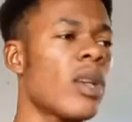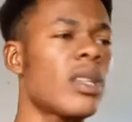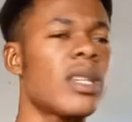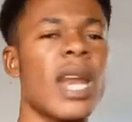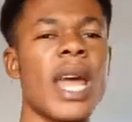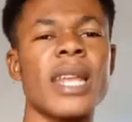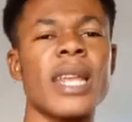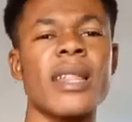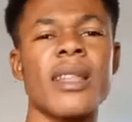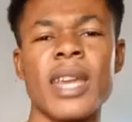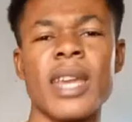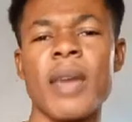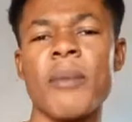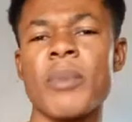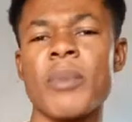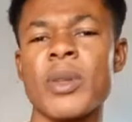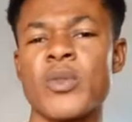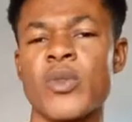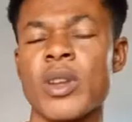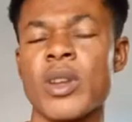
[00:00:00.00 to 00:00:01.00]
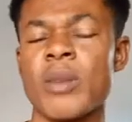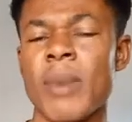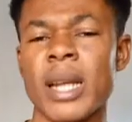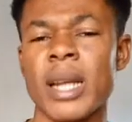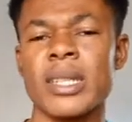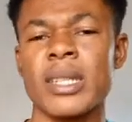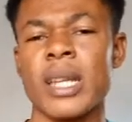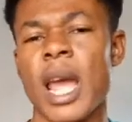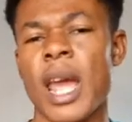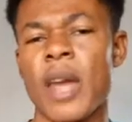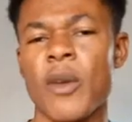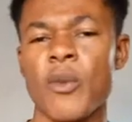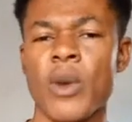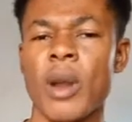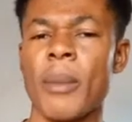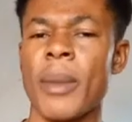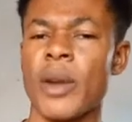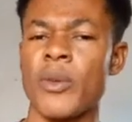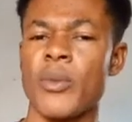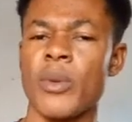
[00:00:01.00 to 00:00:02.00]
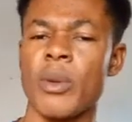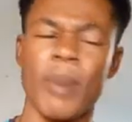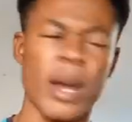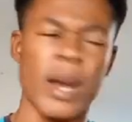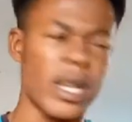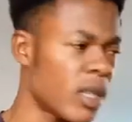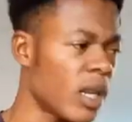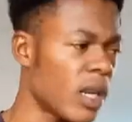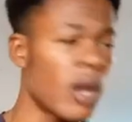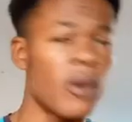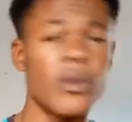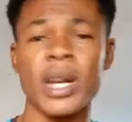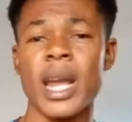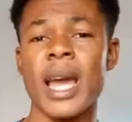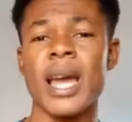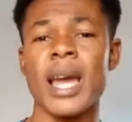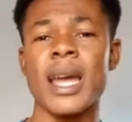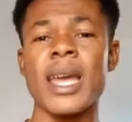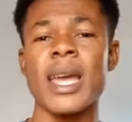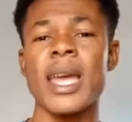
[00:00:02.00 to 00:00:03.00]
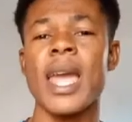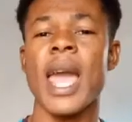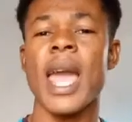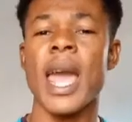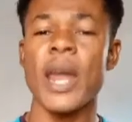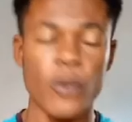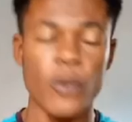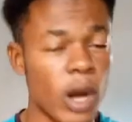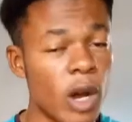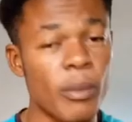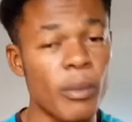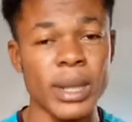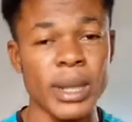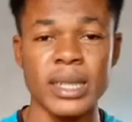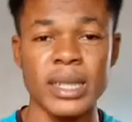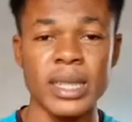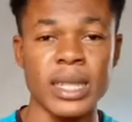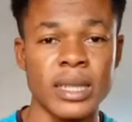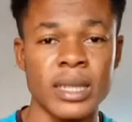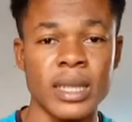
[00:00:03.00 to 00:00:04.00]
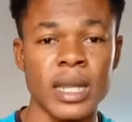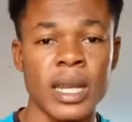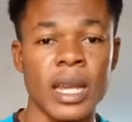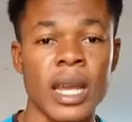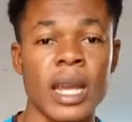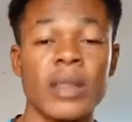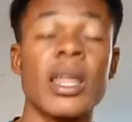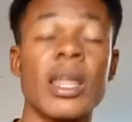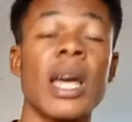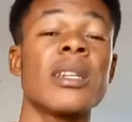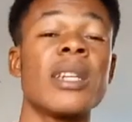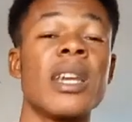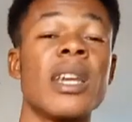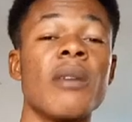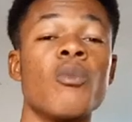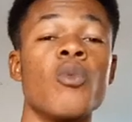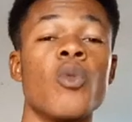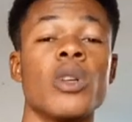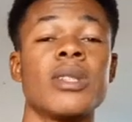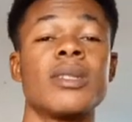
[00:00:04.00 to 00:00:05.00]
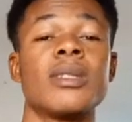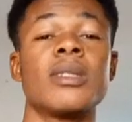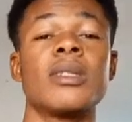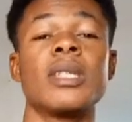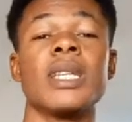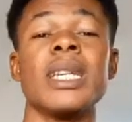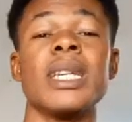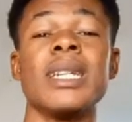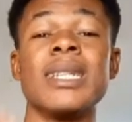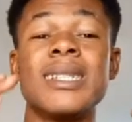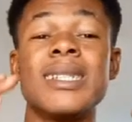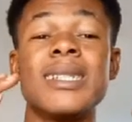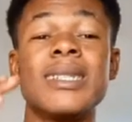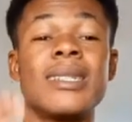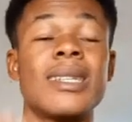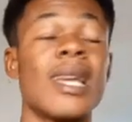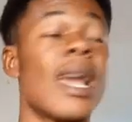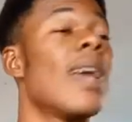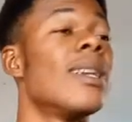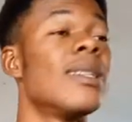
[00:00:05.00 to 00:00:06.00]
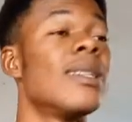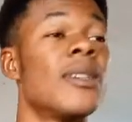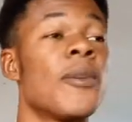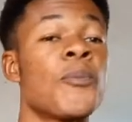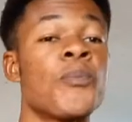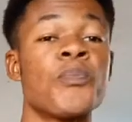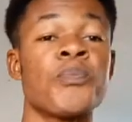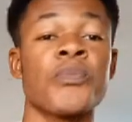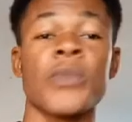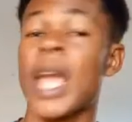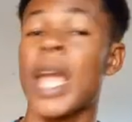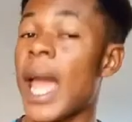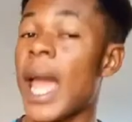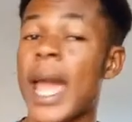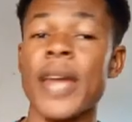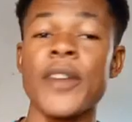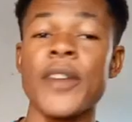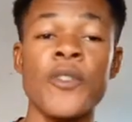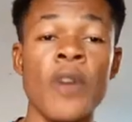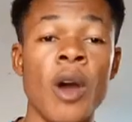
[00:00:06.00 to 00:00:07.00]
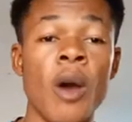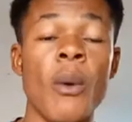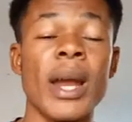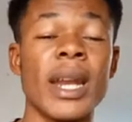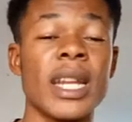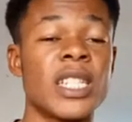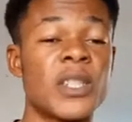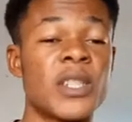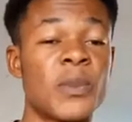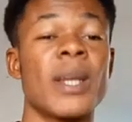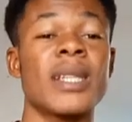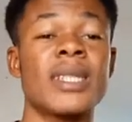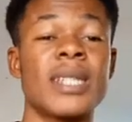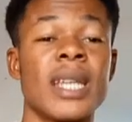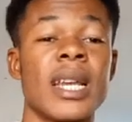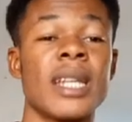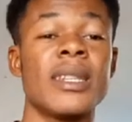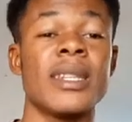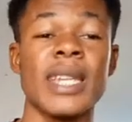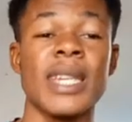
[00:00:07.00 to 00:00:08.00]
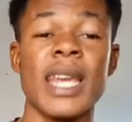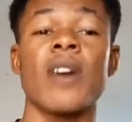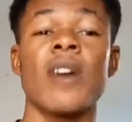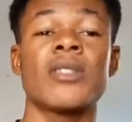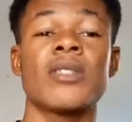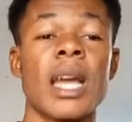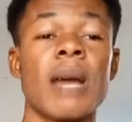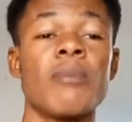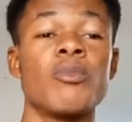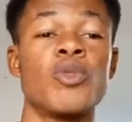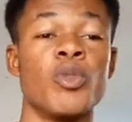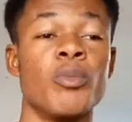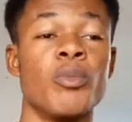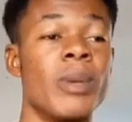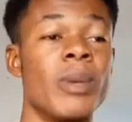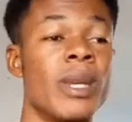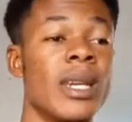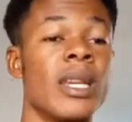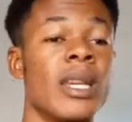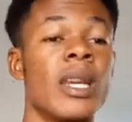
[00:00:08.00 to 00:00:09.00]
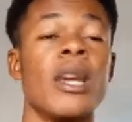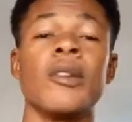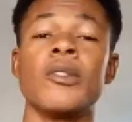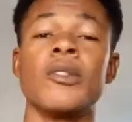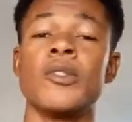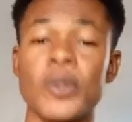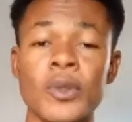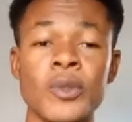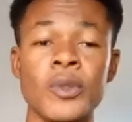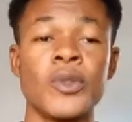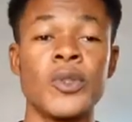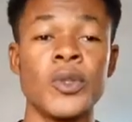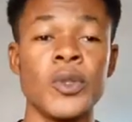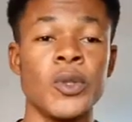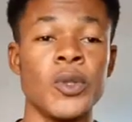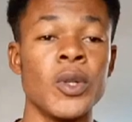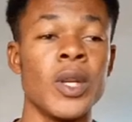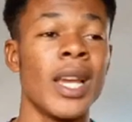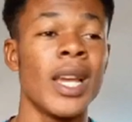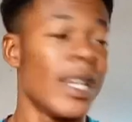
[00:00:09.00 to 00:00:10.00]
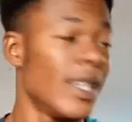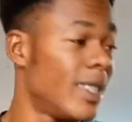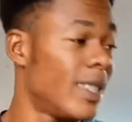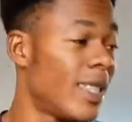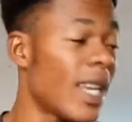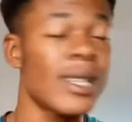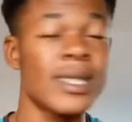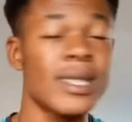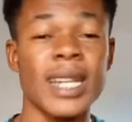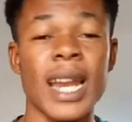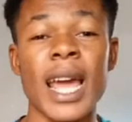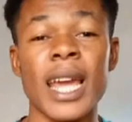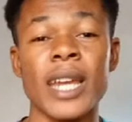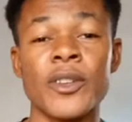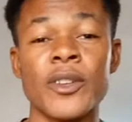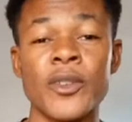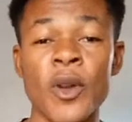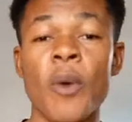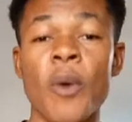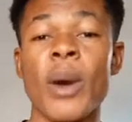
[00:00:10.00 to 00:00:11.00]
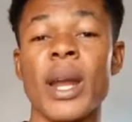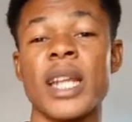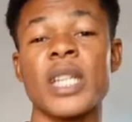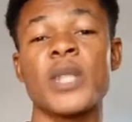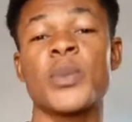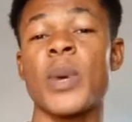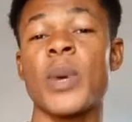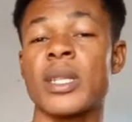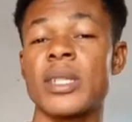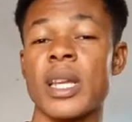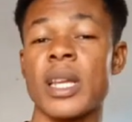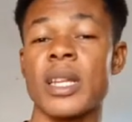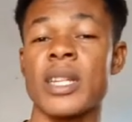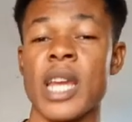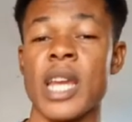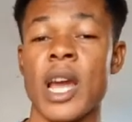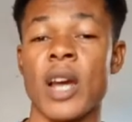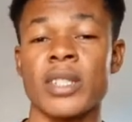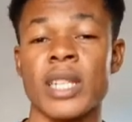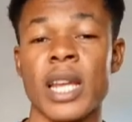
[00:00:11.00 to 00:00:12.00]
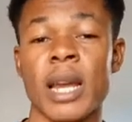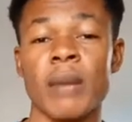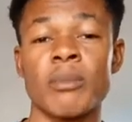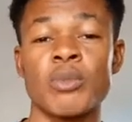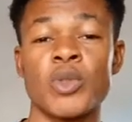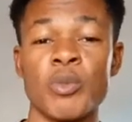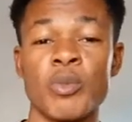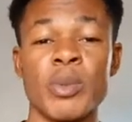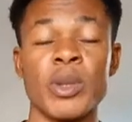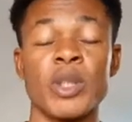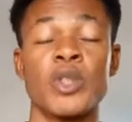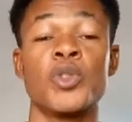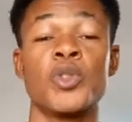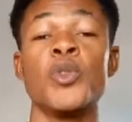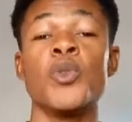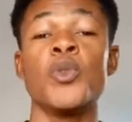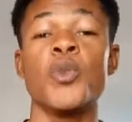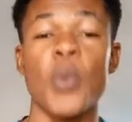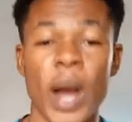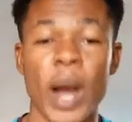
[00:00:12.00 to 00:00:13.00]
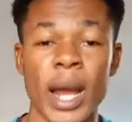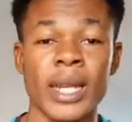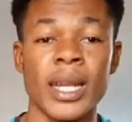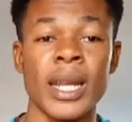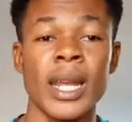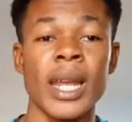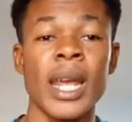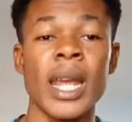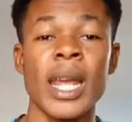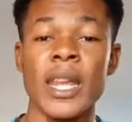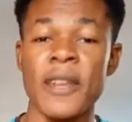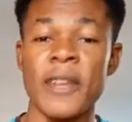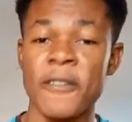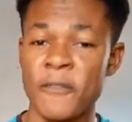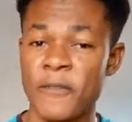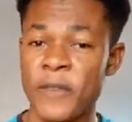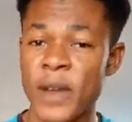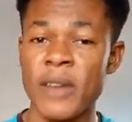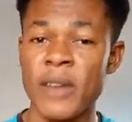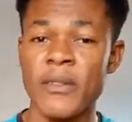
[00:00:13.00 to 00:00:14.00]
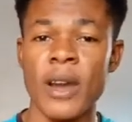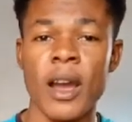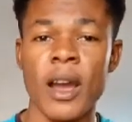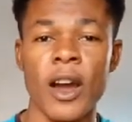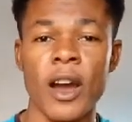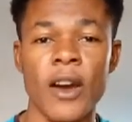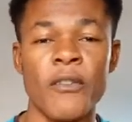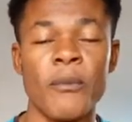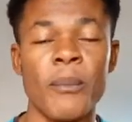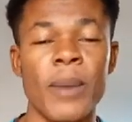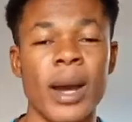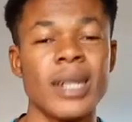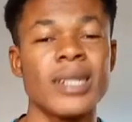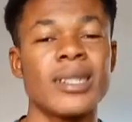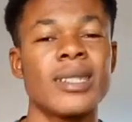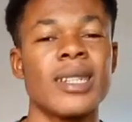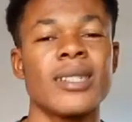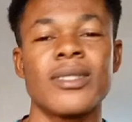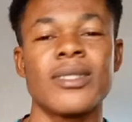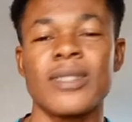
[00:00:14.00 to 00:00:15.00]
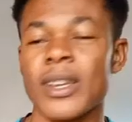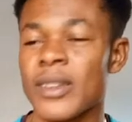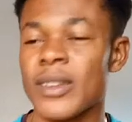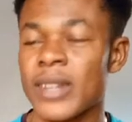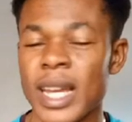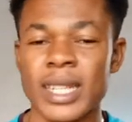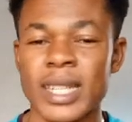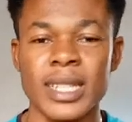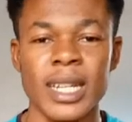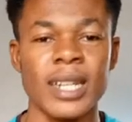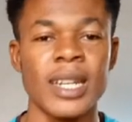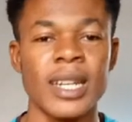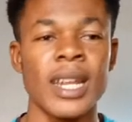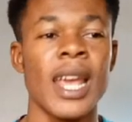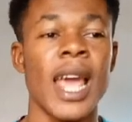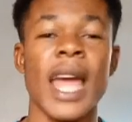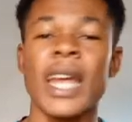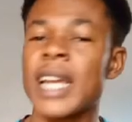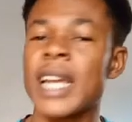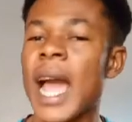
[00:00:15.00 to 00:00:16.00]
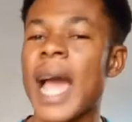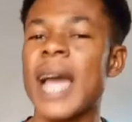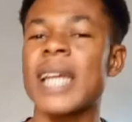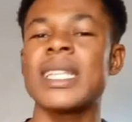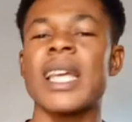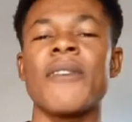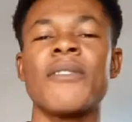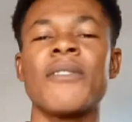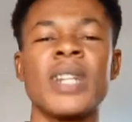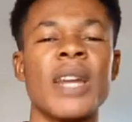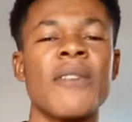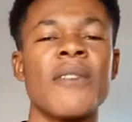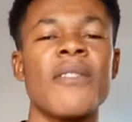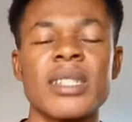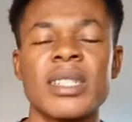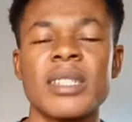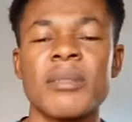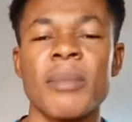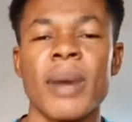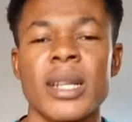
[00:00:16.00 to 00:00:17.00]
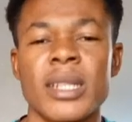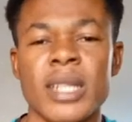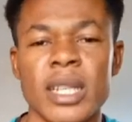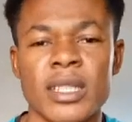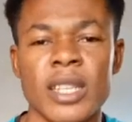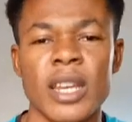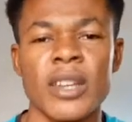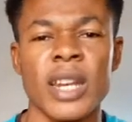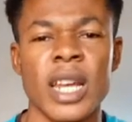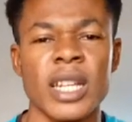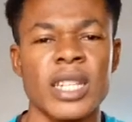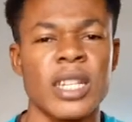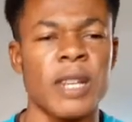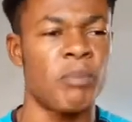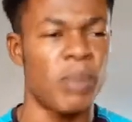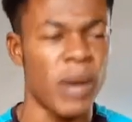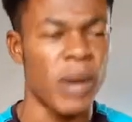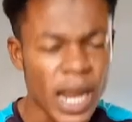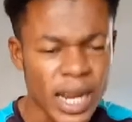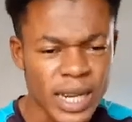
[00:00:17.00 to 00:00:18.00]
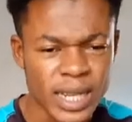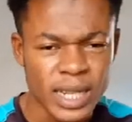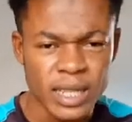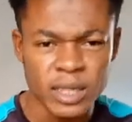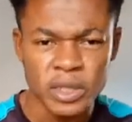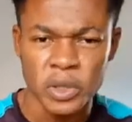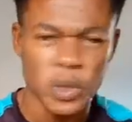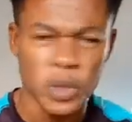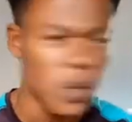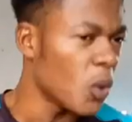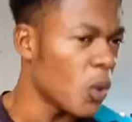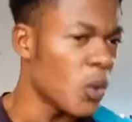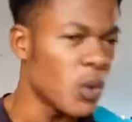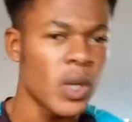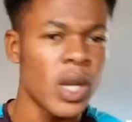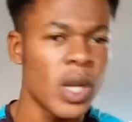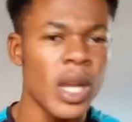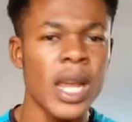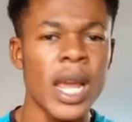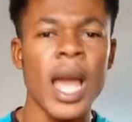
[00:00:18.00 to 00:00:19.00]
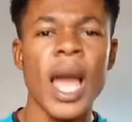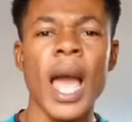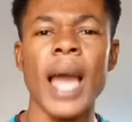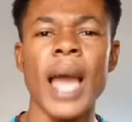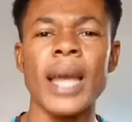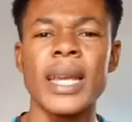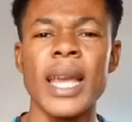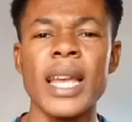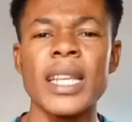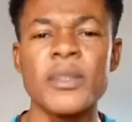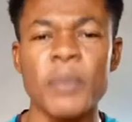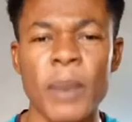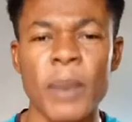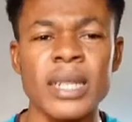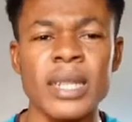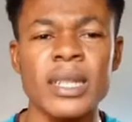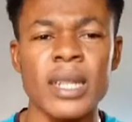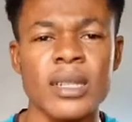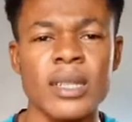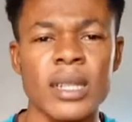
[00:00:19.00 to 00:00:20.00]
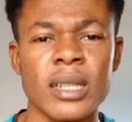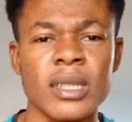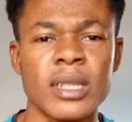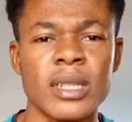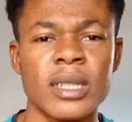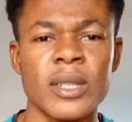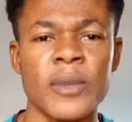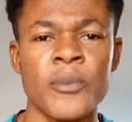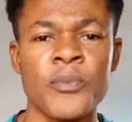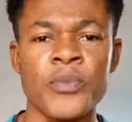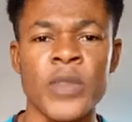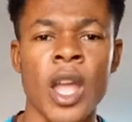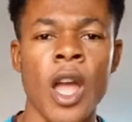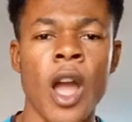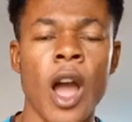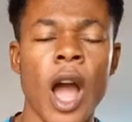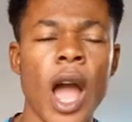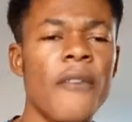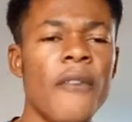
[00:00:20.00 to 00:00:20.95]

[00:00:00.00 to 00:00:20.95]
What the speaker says: It was like the game between Barcelona and Real Betis. That game was intense. And no one expected the outcome to be 2-2. Just like no one expected the outcome to be 2-1 in favor of Manchester United. And guys, I've never seen Manchester United play this good against Manchester City.